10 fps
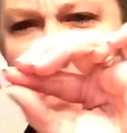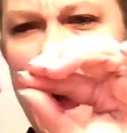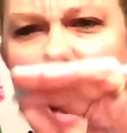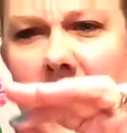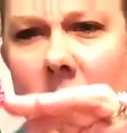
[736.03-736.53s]

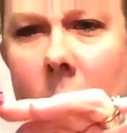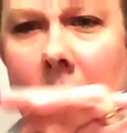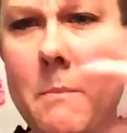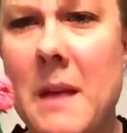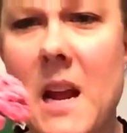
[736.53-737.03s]
I know
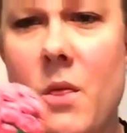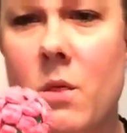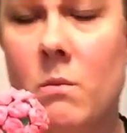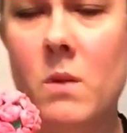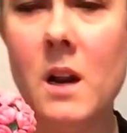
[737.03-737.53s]
I made,
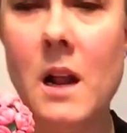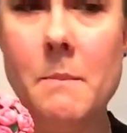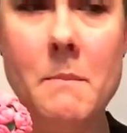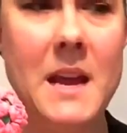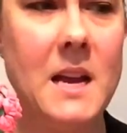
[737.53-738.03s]
what did I
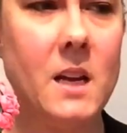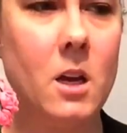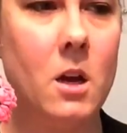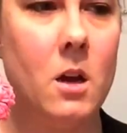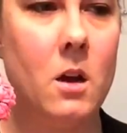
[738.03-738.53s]
make?